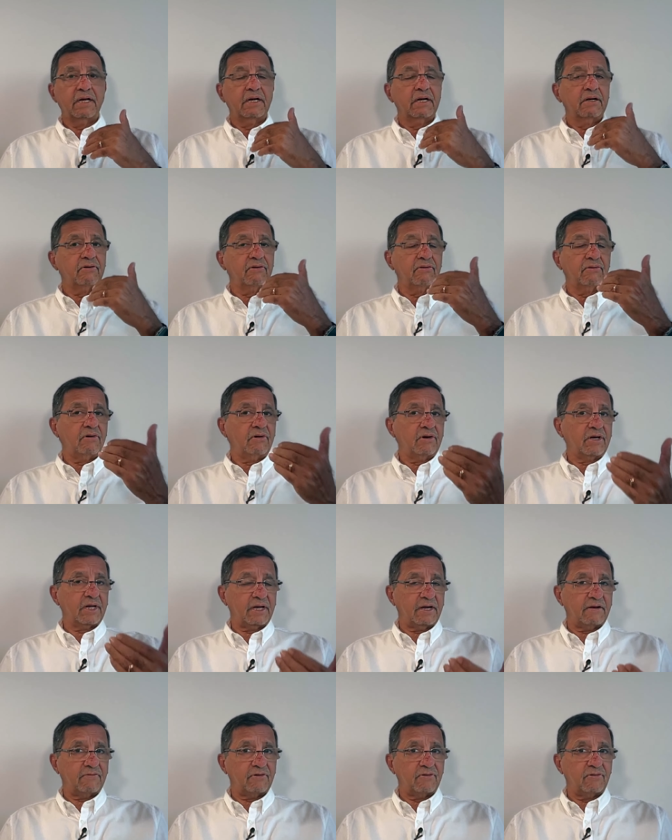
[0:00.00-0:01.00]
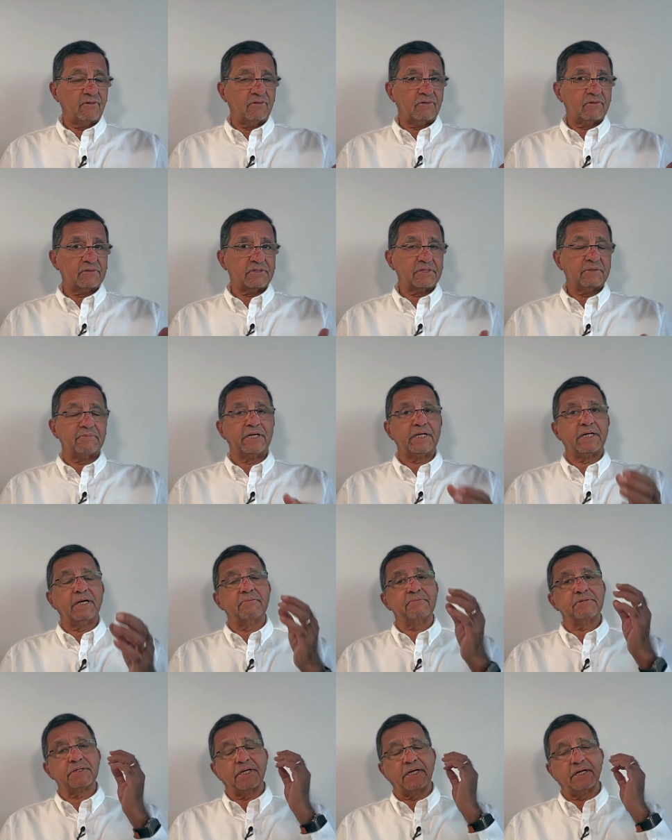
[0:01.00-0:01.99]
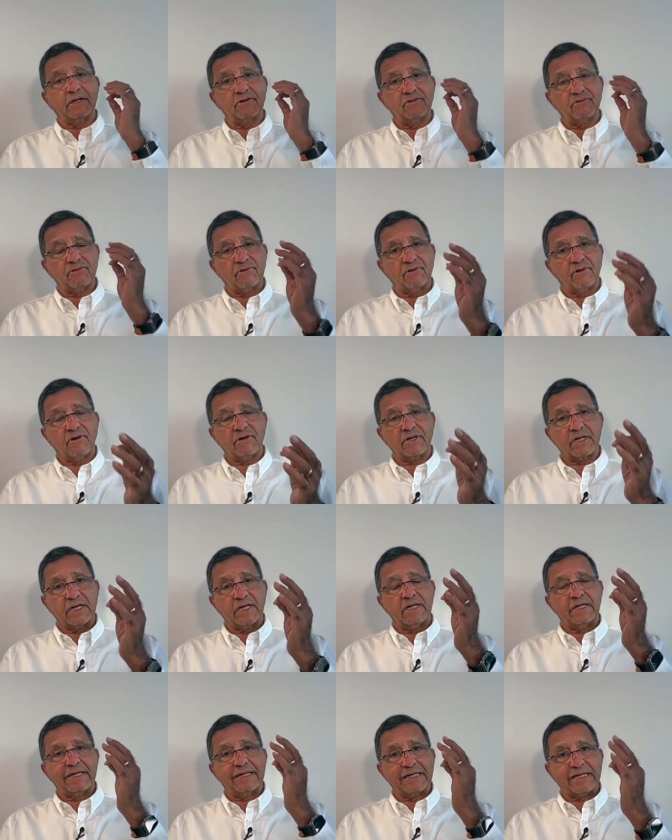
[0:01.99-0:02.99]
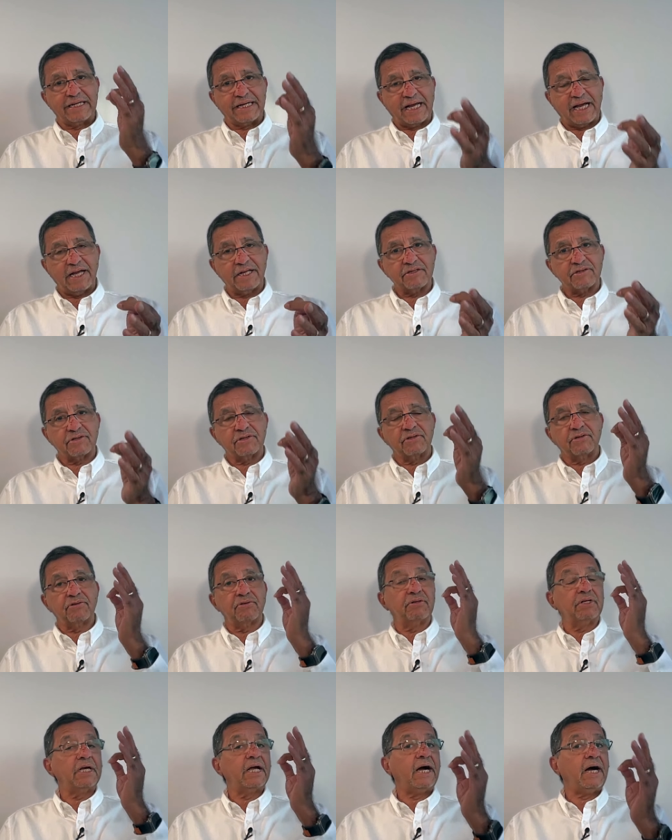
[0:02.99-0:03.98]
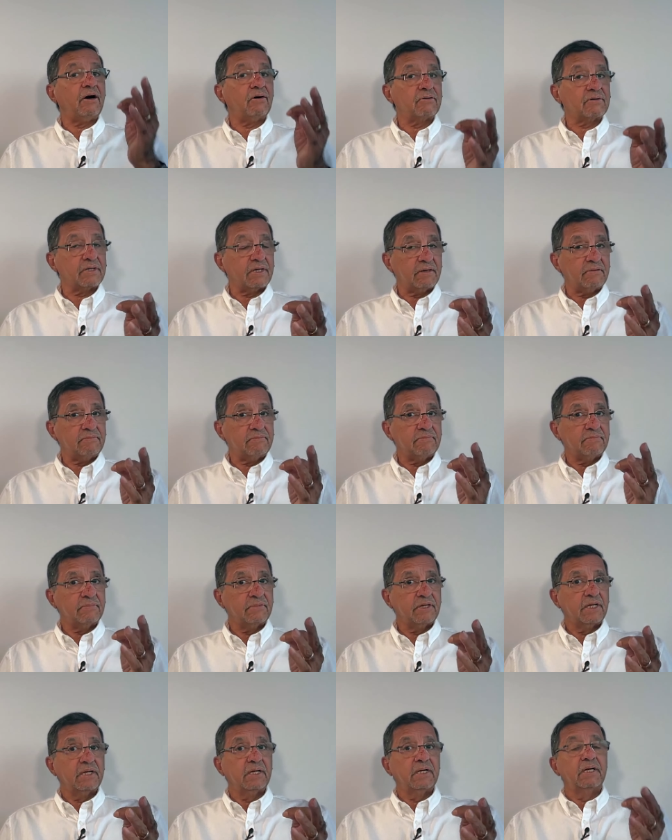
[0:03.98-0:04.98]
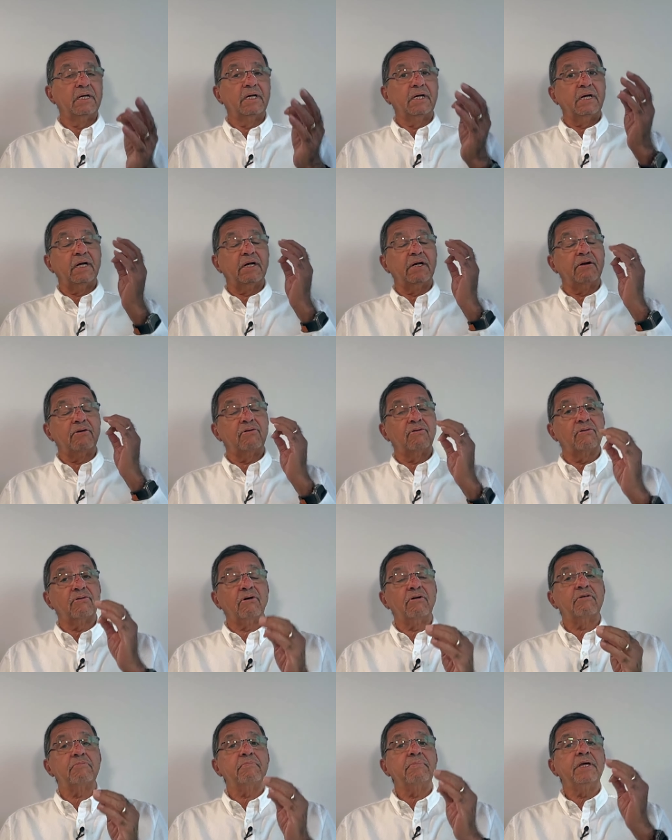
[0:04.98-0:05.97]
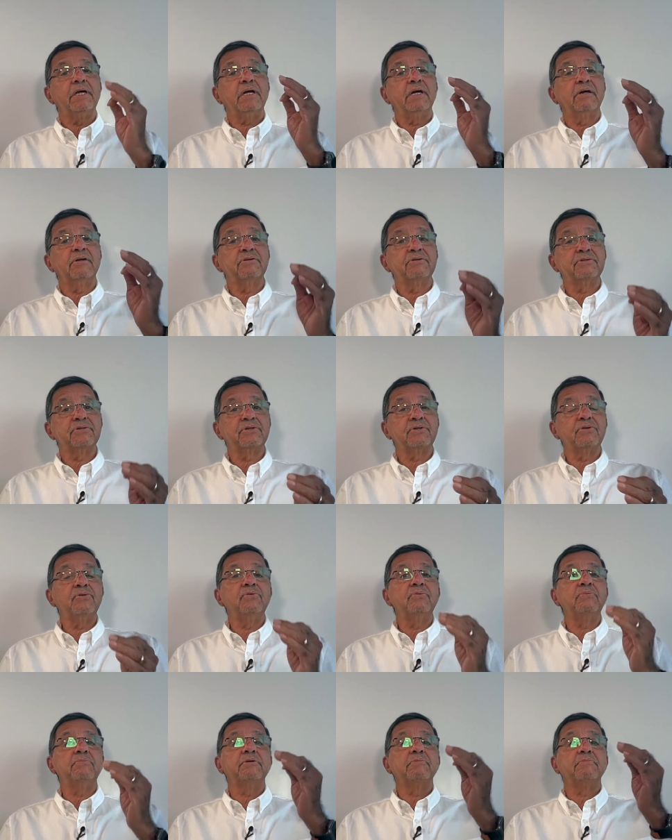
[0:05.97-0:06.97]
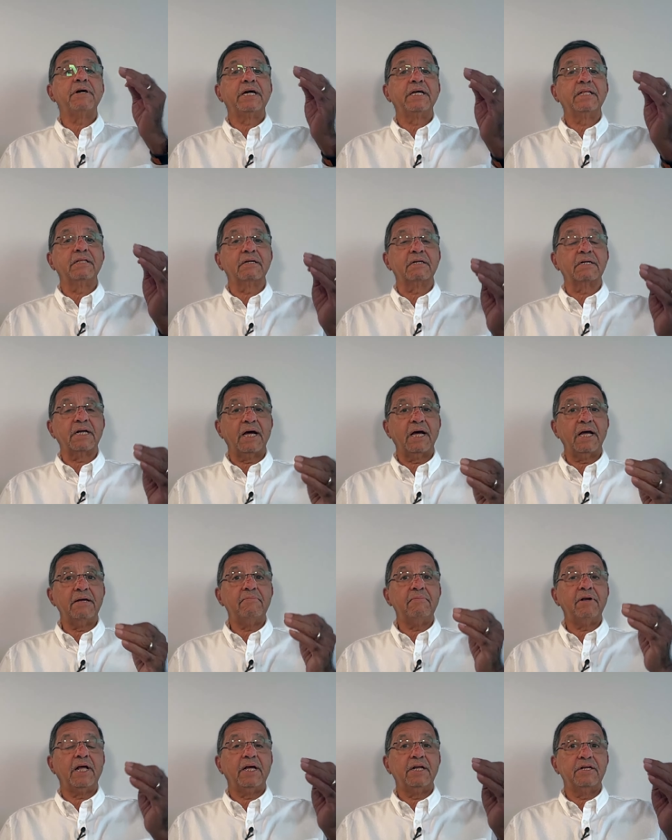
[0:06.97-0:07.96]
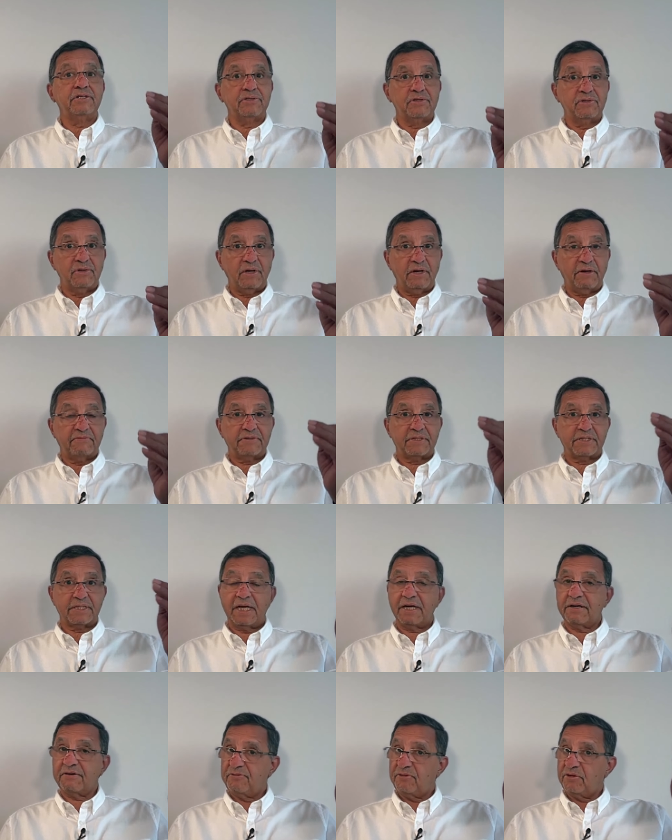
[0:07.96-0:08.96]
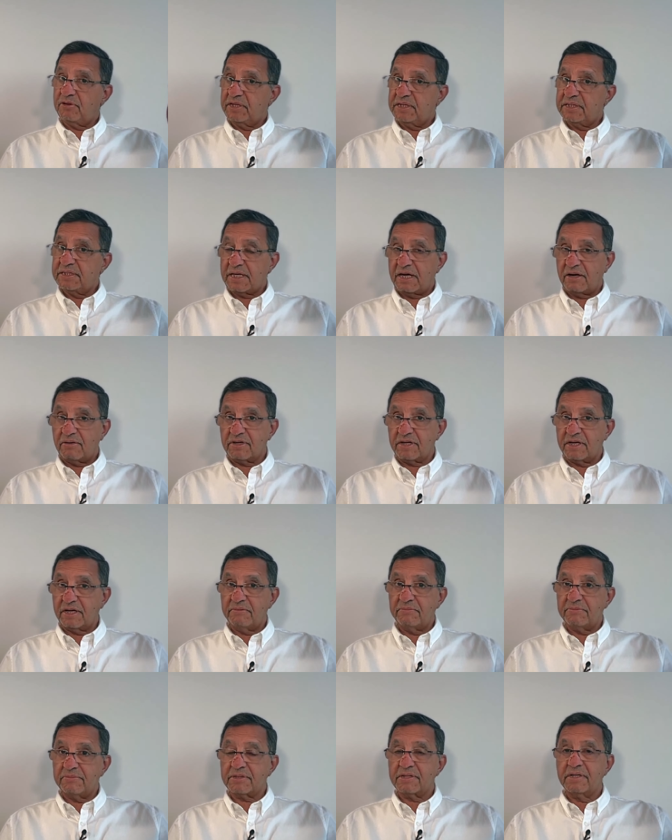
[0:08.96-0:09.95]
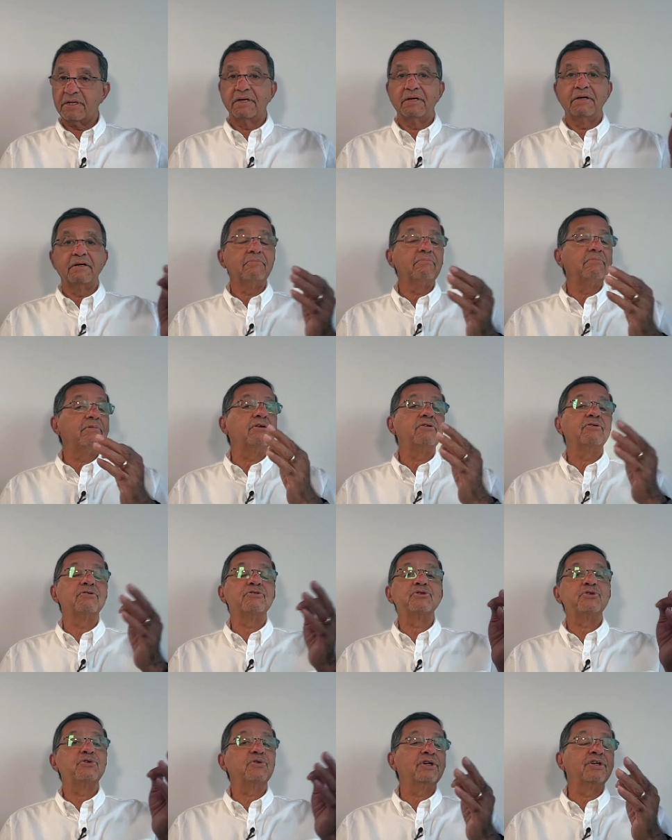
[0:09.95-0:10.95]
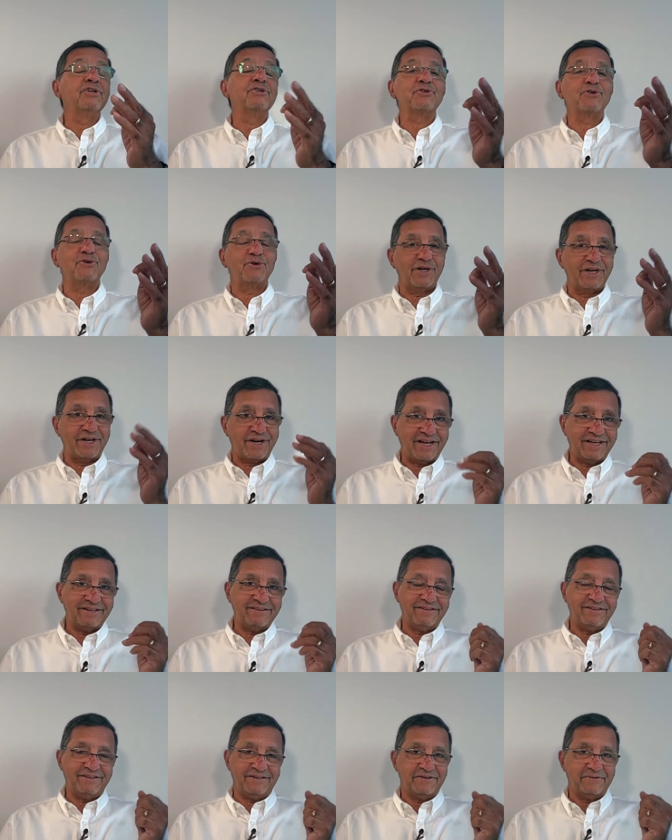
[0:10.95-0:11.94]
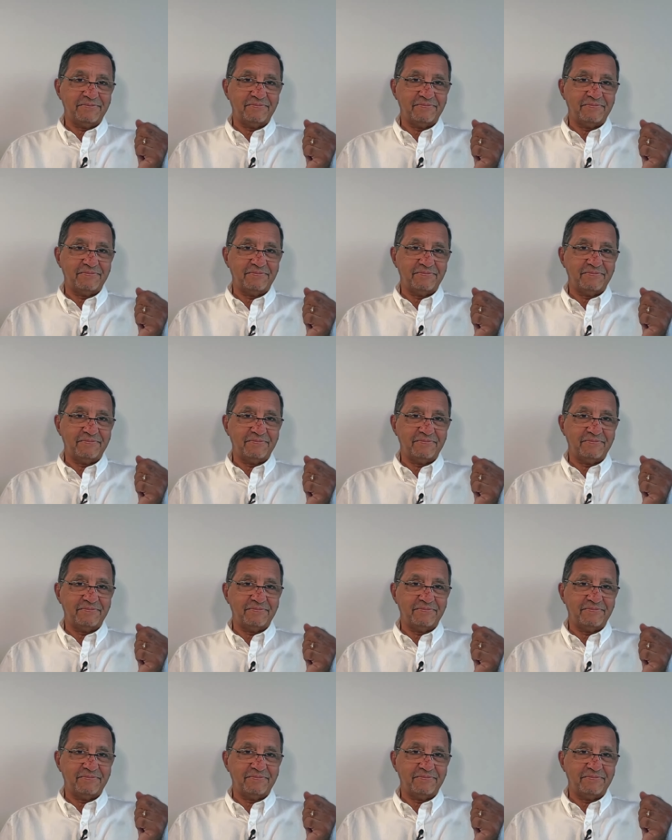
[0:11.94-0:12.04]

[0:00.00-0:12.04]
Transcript: do not have goals, but I'm saying do not get attached to the outcome and do not be consumed by the timelines you have set for these outcomes, because you control neither.